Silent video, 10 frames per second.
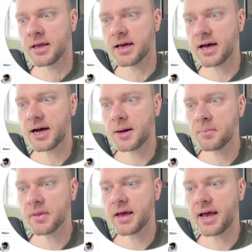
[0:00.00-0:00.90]

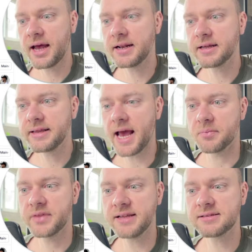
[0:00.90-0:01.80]
And
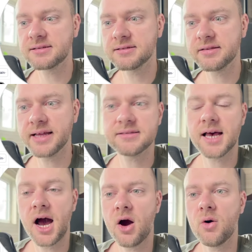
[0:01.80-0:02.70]
yeah, that's
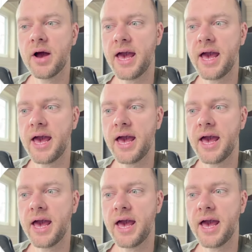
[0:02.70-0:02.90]
how